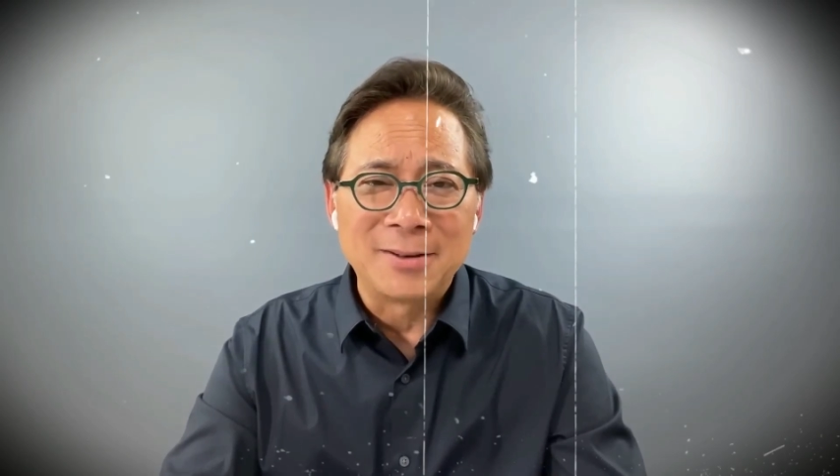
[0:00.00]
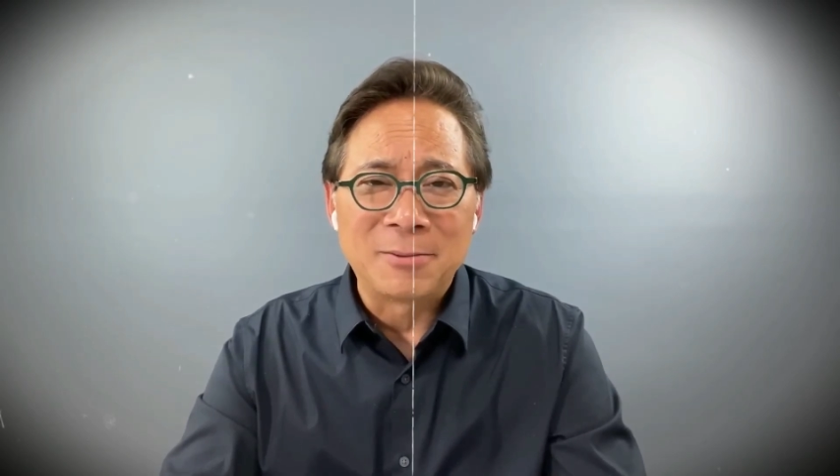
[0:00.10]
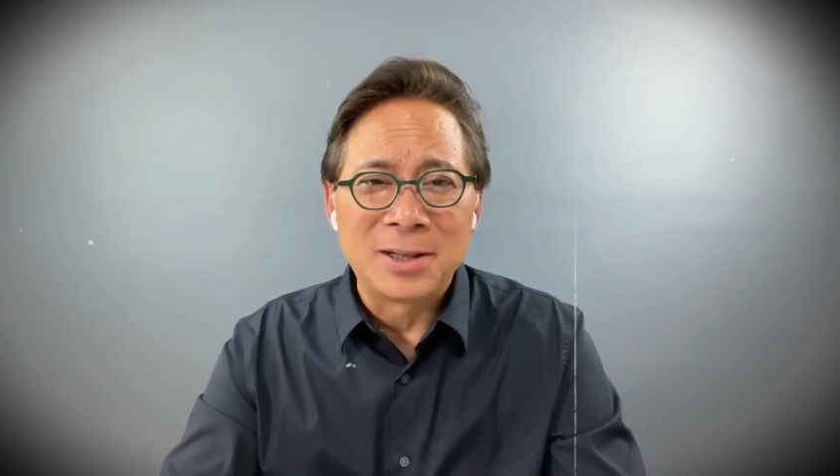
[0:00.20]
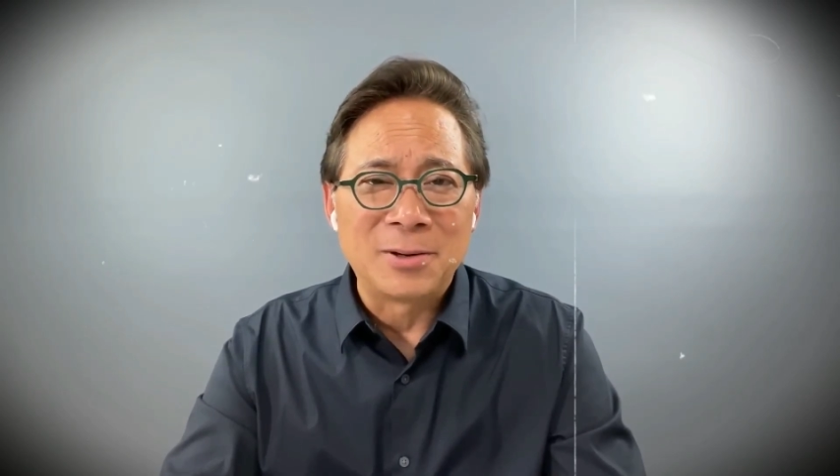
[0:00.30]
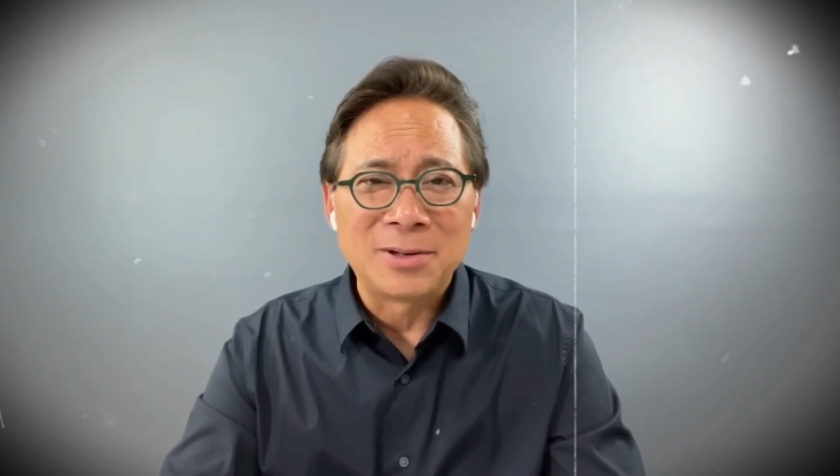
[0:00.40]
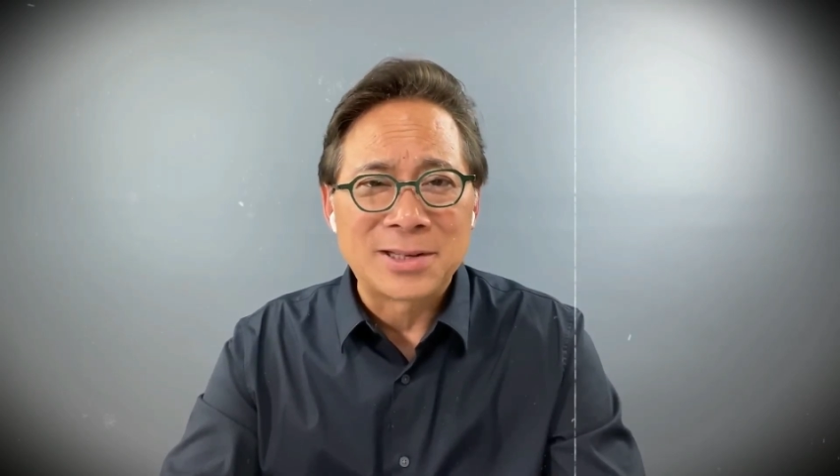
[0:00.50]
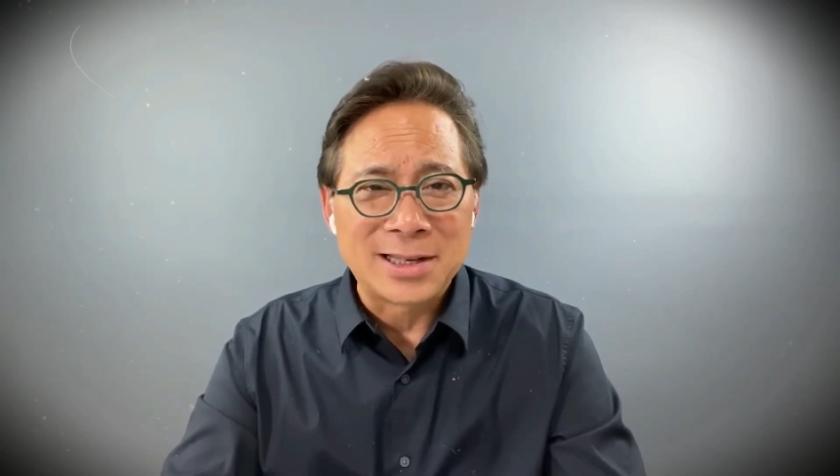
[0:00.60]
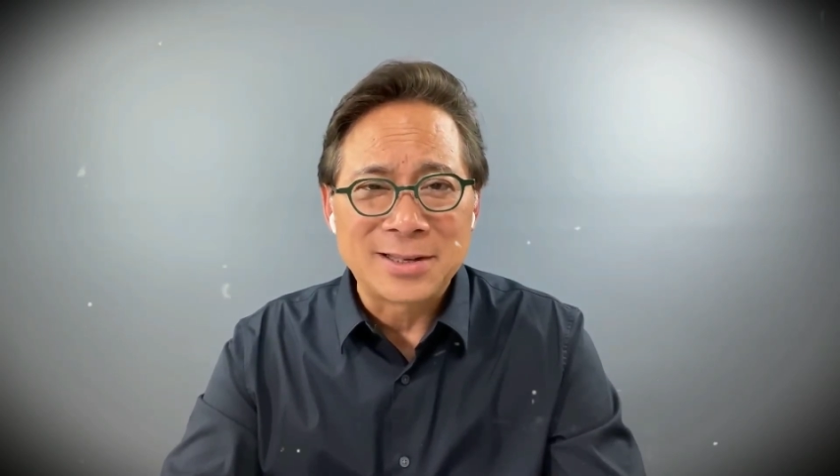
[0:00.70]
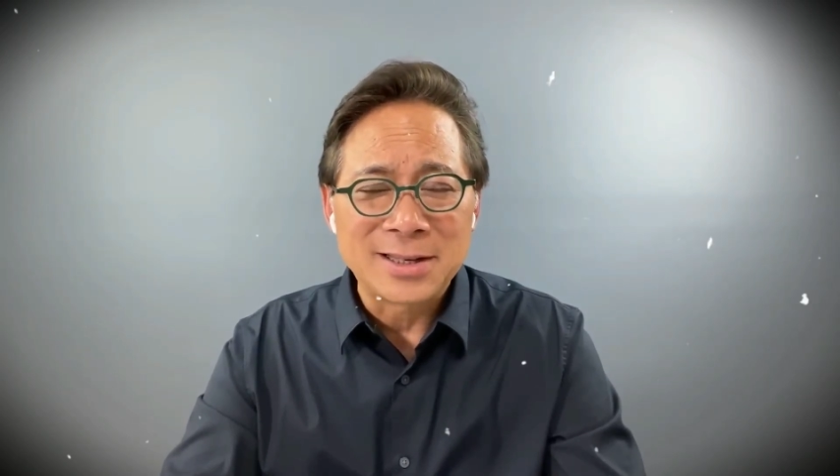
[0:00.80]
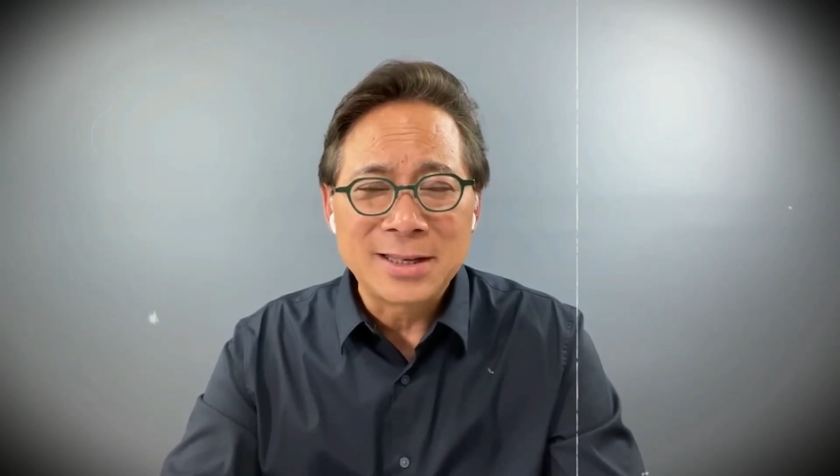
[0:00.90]
when they're in
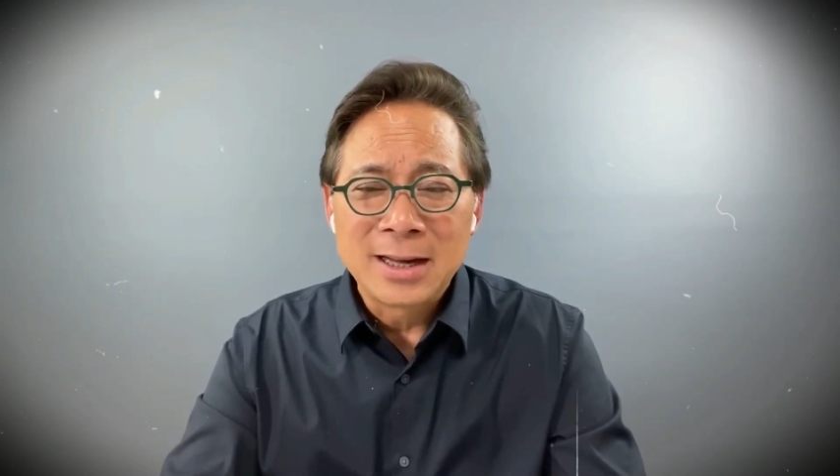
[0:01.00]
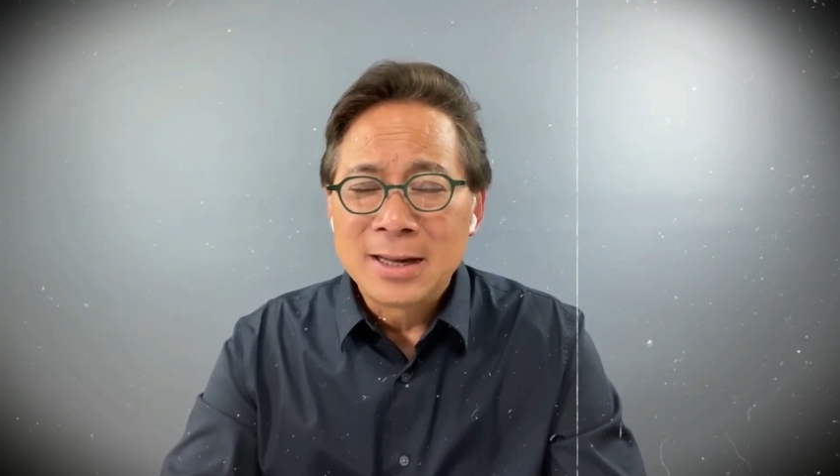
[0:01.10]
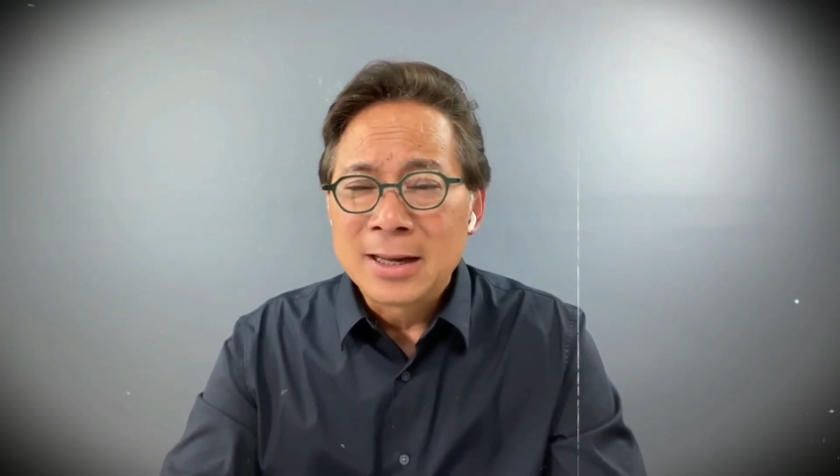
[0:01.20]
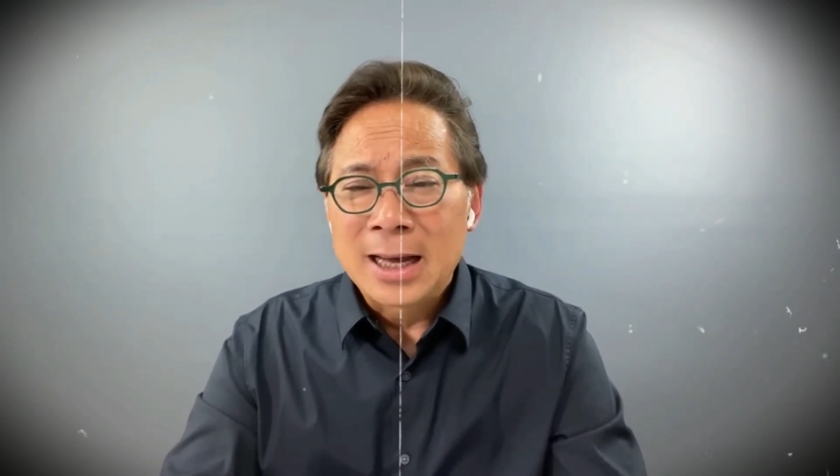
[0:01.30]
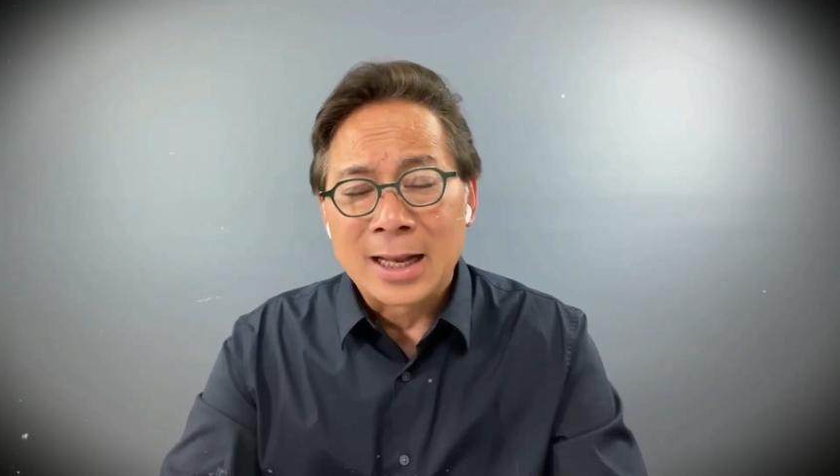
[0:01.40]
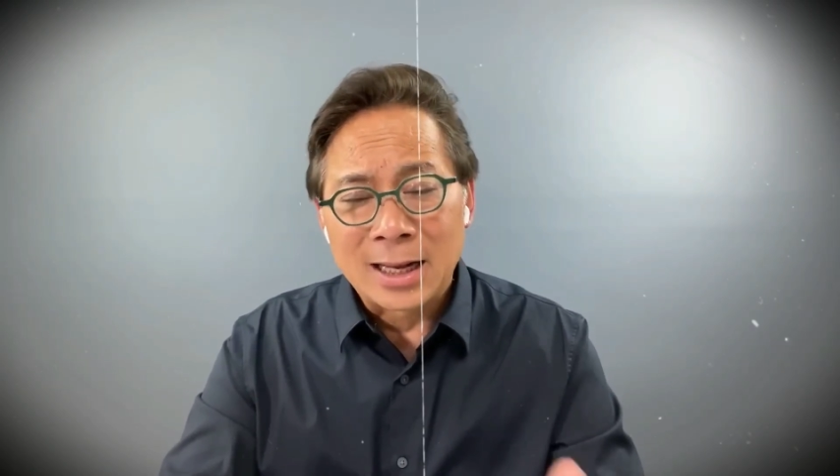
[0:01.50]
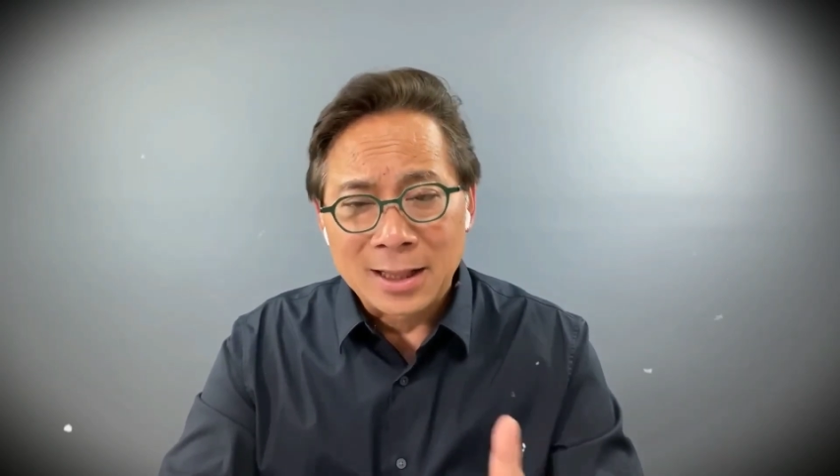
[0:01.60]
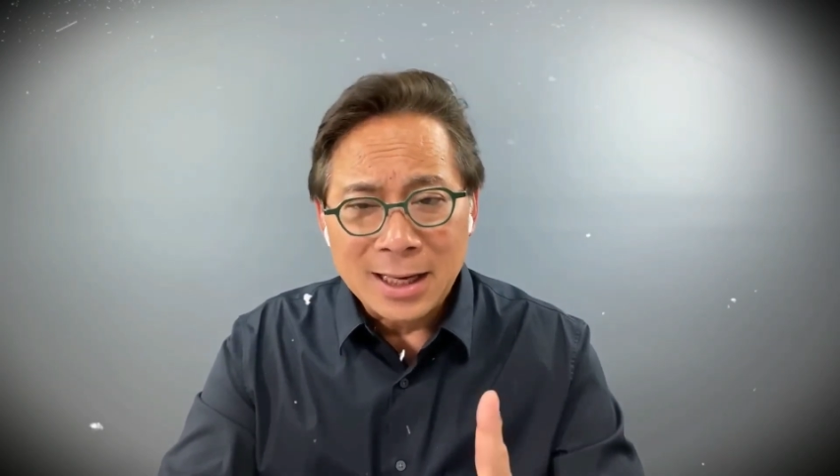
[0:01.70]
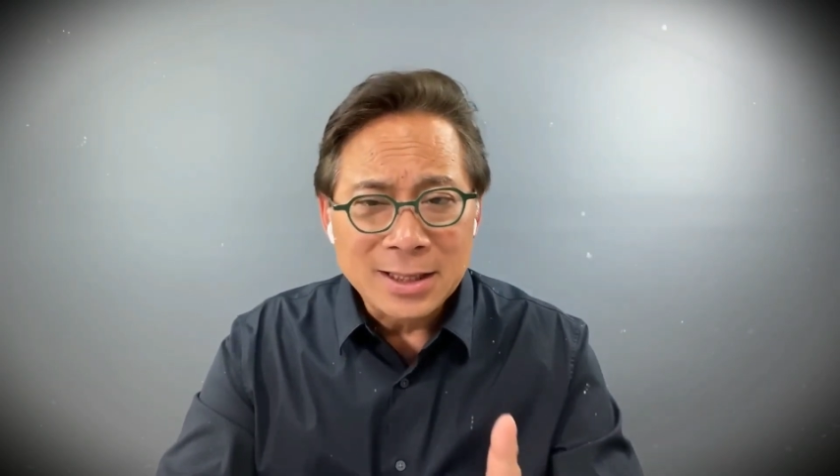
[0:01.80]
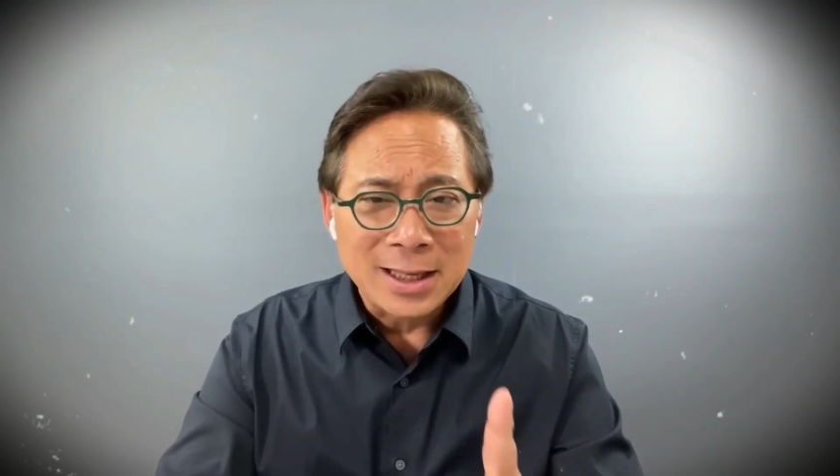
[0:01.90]
season. And I
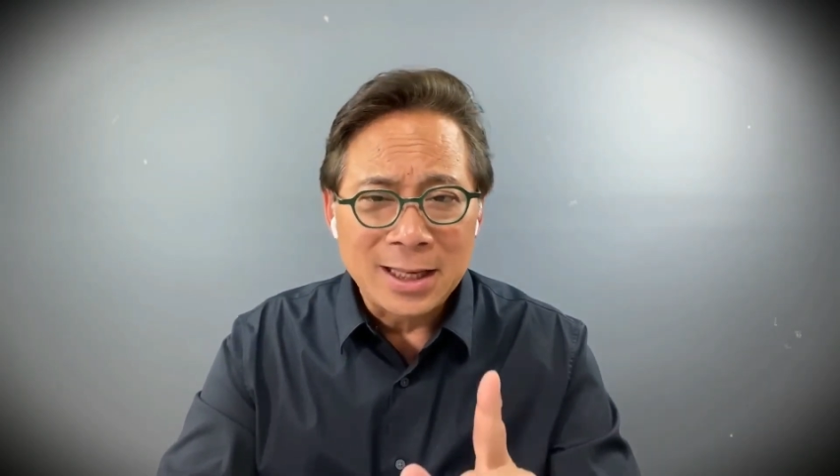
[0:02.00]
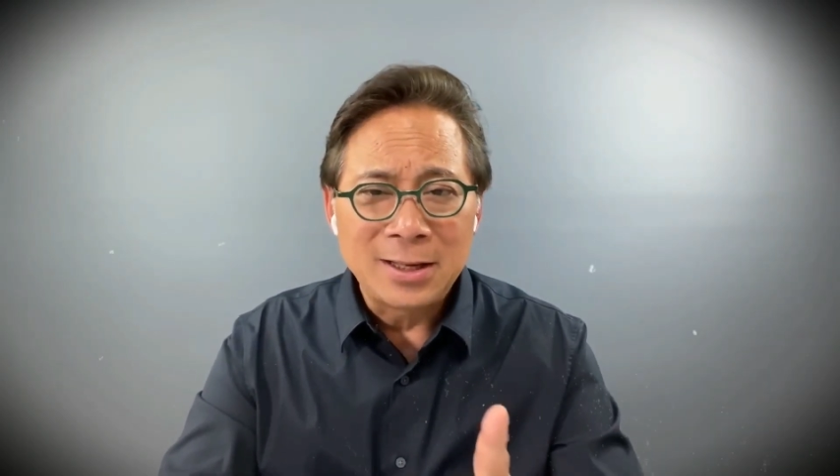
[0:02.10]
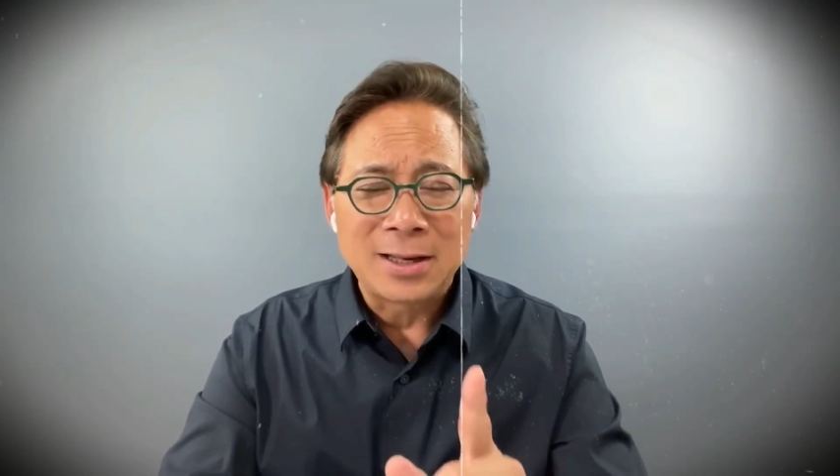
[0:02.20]
like to eat